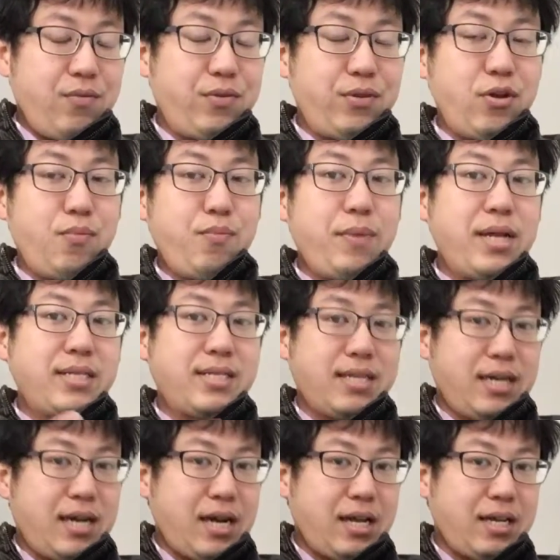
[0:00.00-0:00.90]
If you don't pay
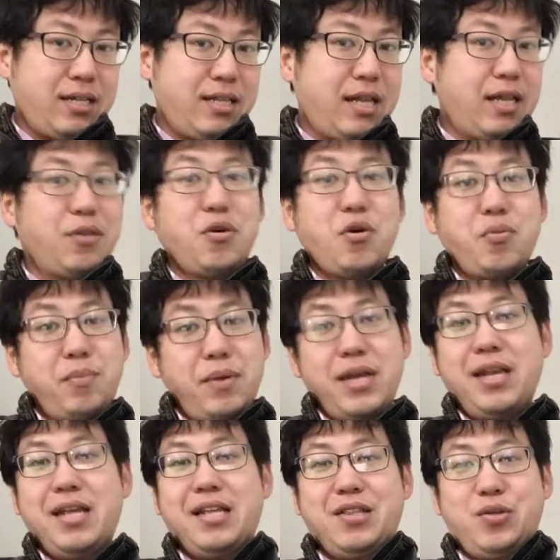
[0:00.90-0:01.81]
zakat, there's no
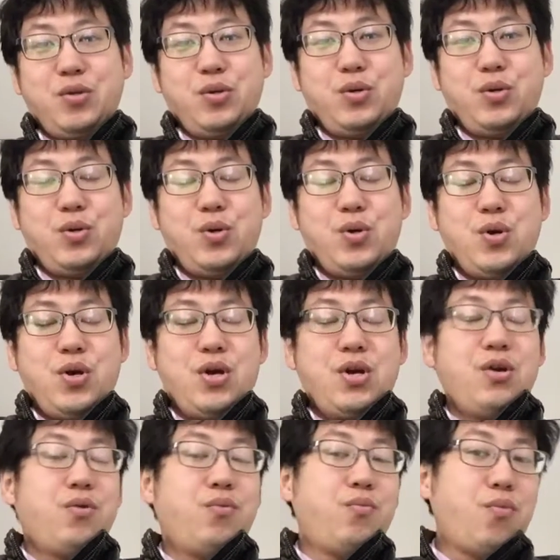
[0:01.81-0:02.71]
meaning to
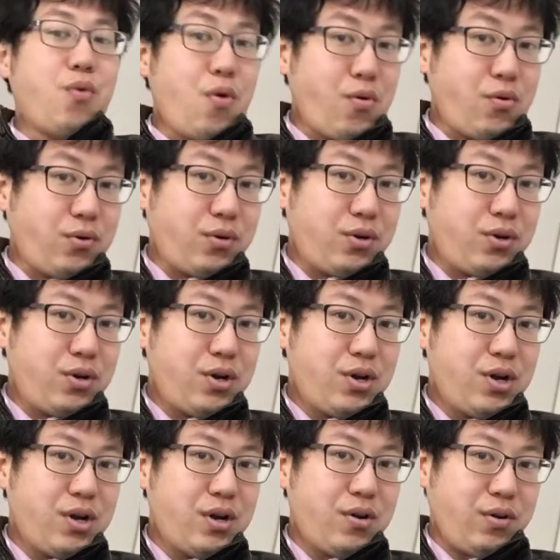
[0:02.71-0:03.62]
work.
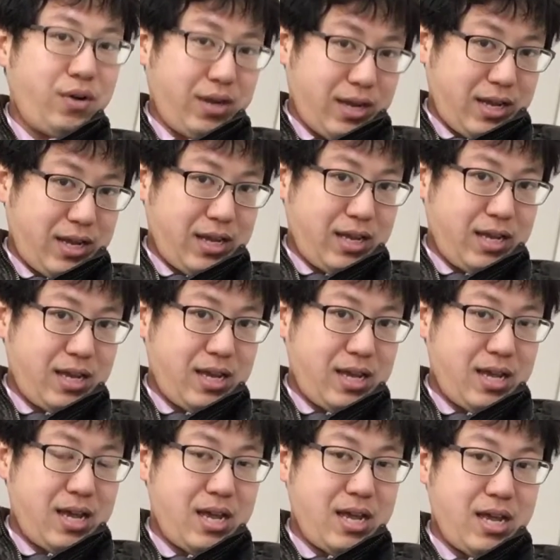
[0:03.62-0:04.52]
Okay?
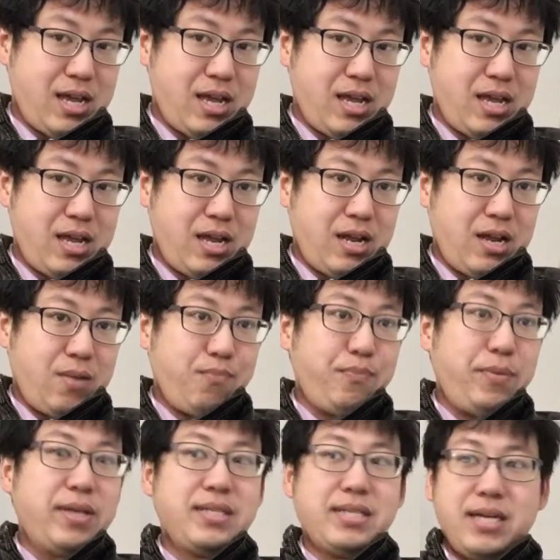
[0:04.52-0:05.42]

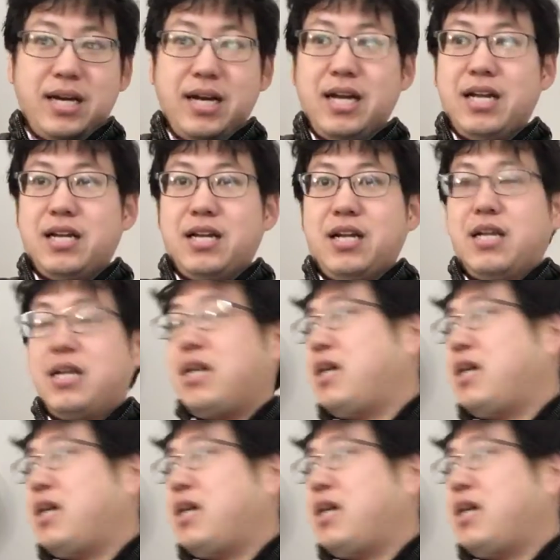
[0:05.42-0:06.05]
Pay zakat.